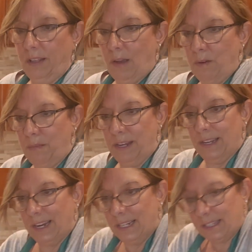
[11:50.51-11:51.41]
That would be a
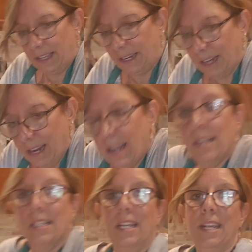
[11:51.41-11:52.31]
nice thing
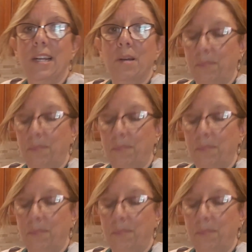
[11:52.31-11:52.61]
to heat